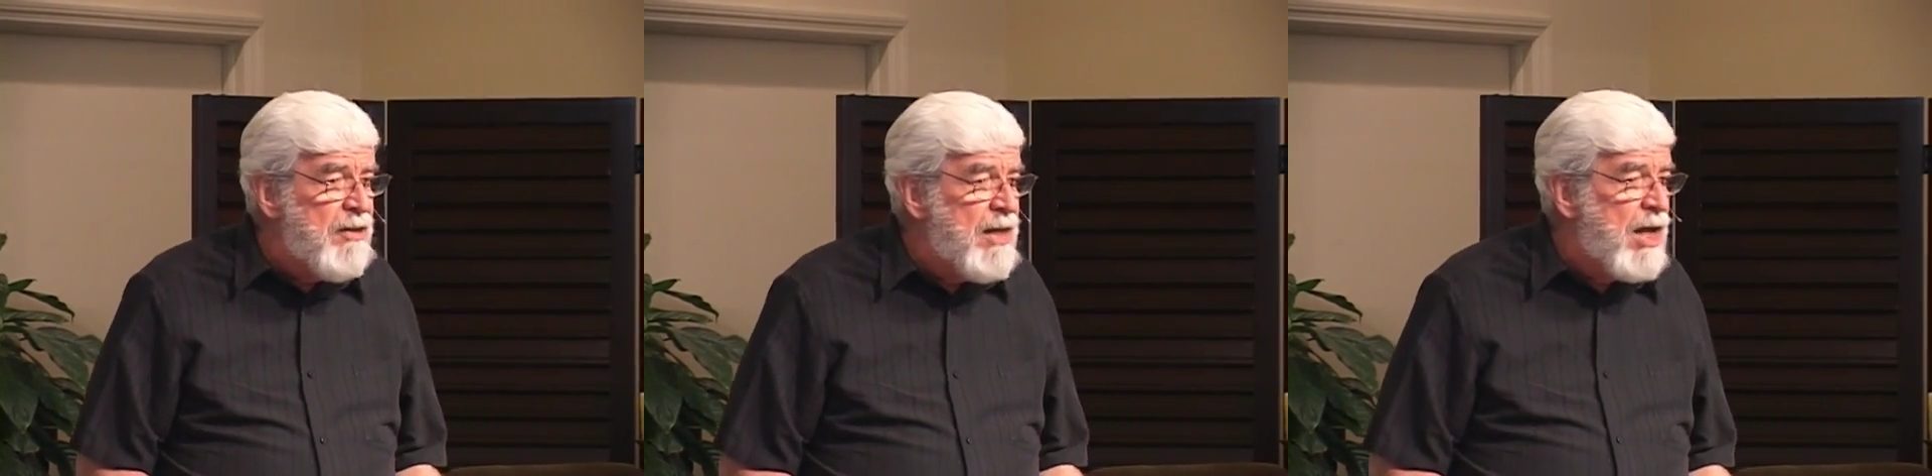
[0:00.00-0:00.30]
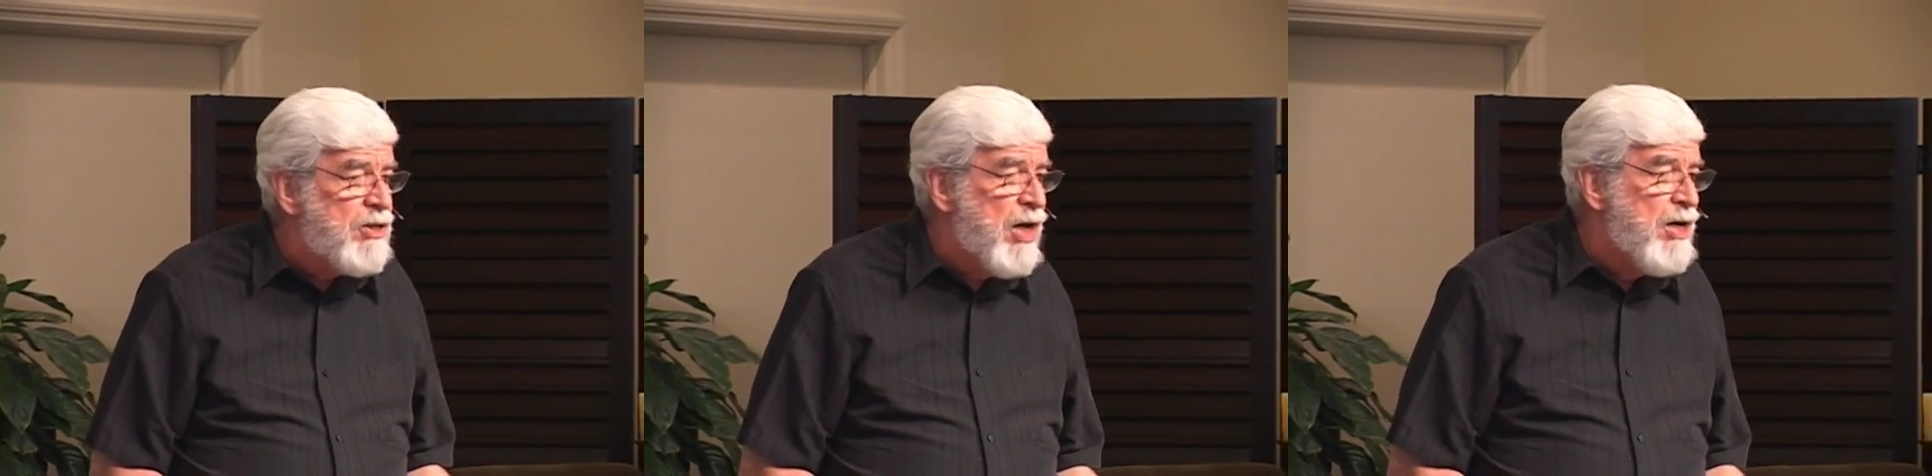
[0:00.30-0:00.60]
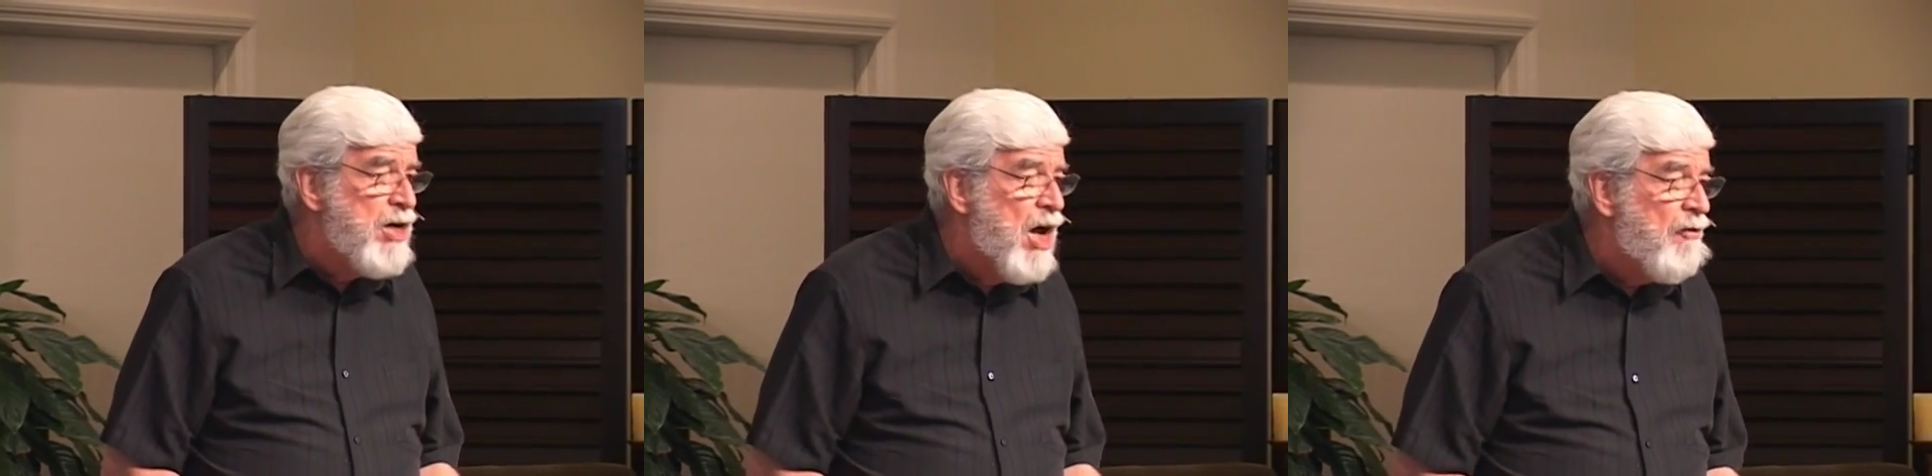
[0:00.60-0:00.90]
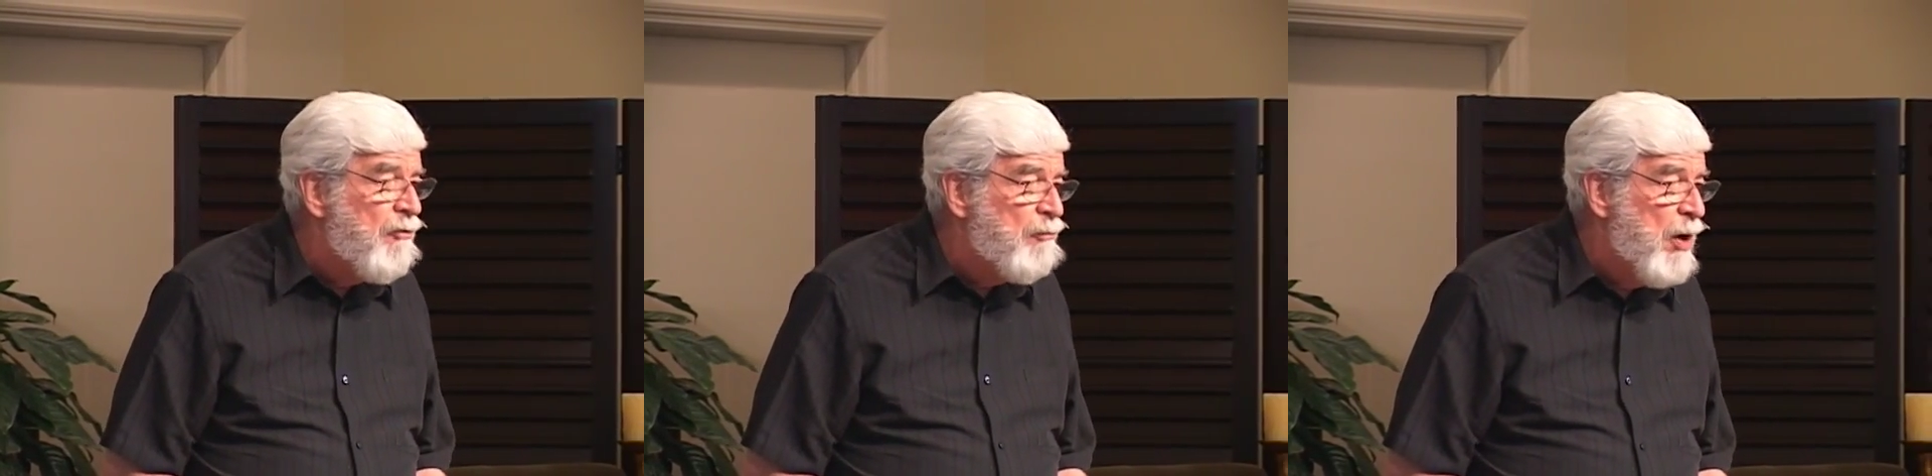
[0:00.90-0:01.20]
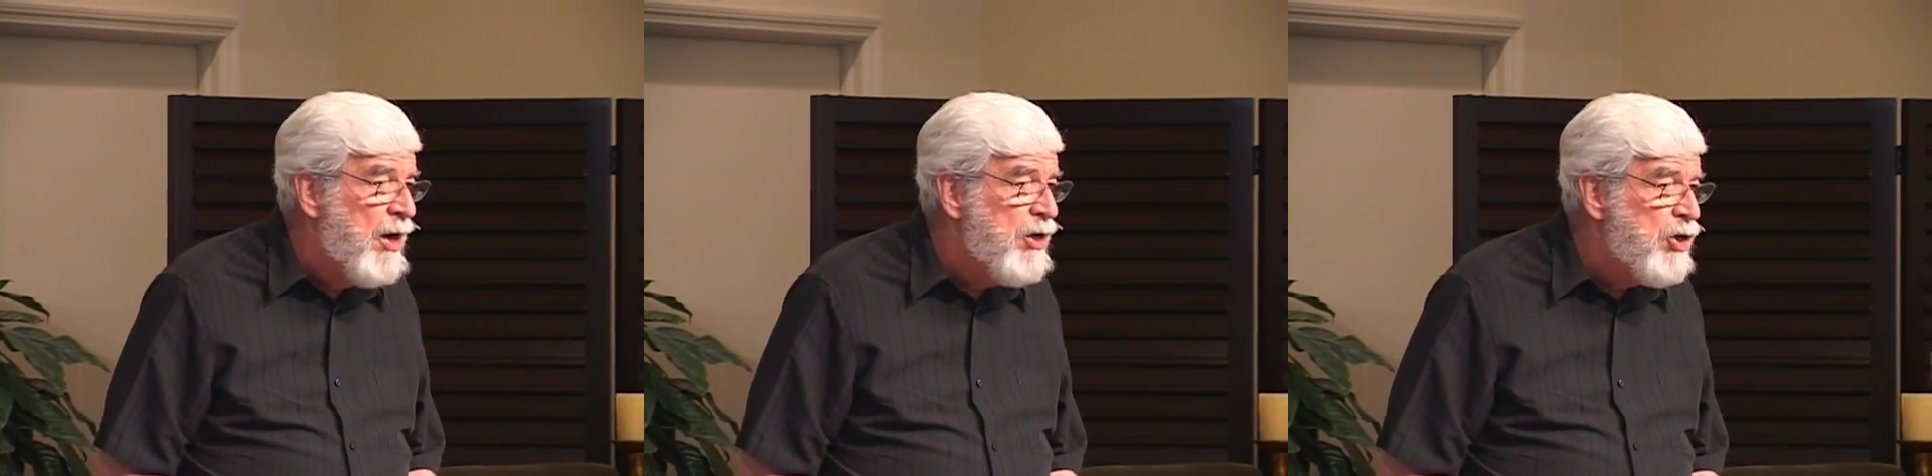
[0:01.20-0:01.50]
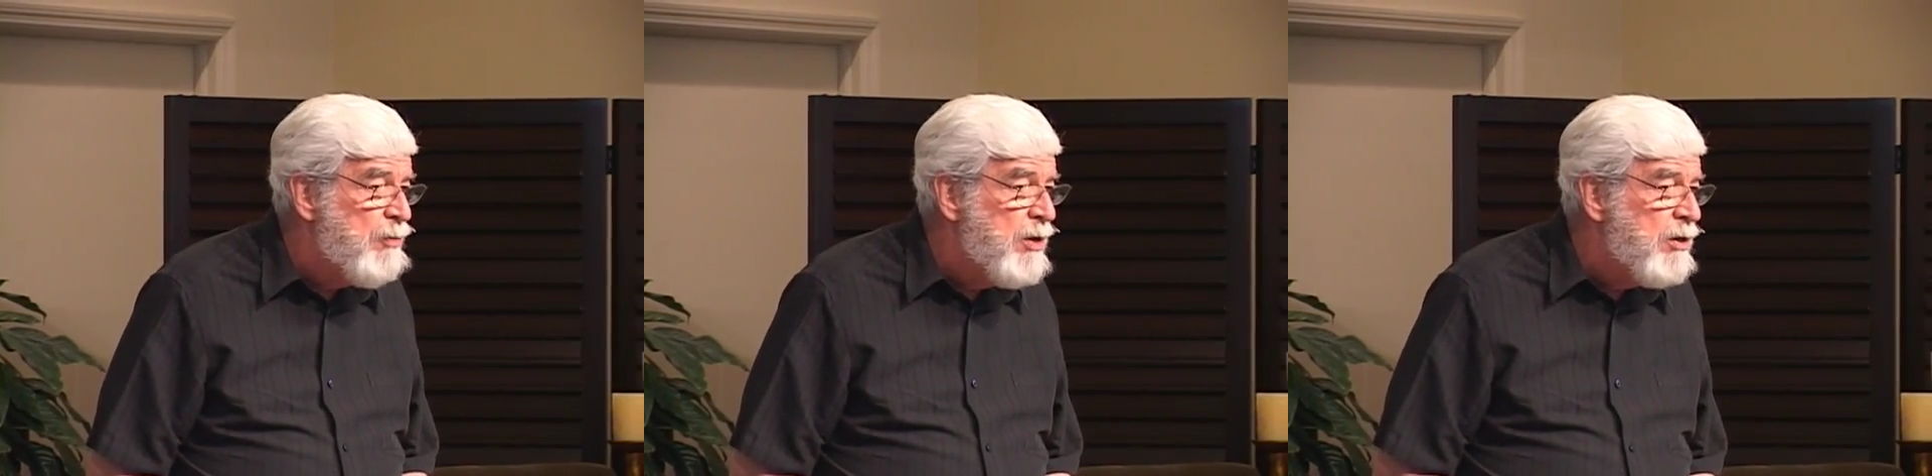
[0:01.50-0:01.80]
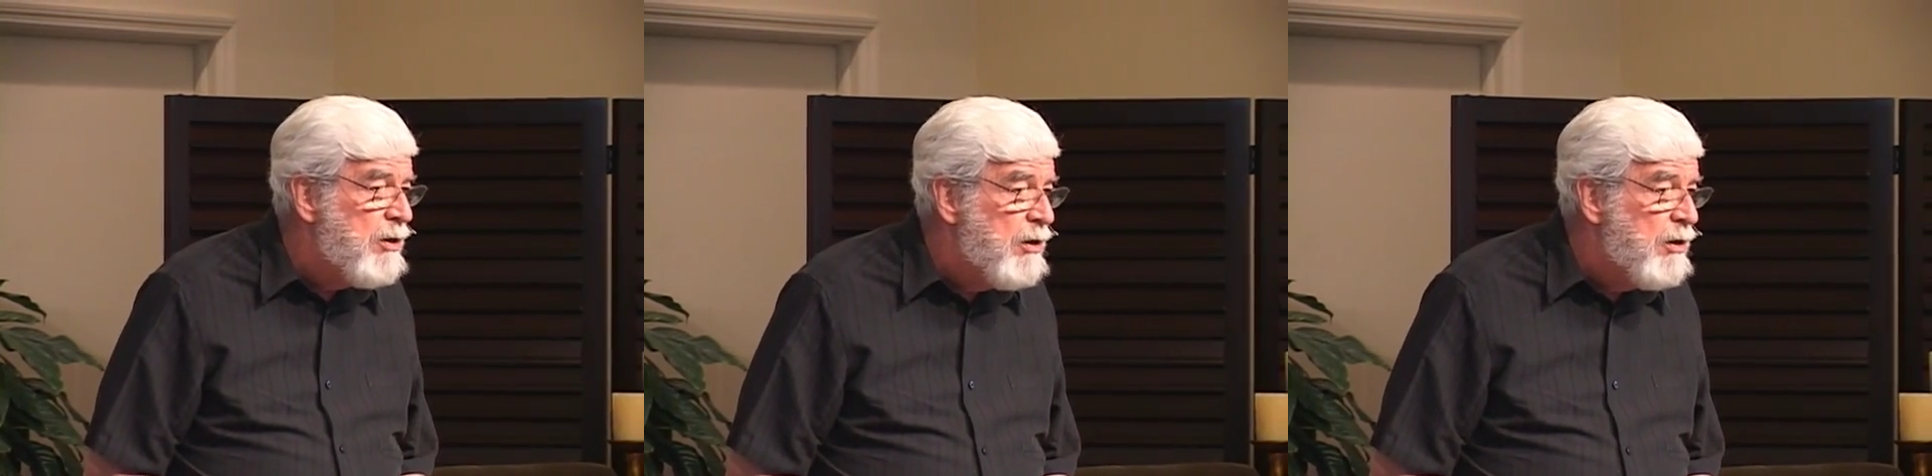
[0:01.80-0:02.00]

that's enough punishment?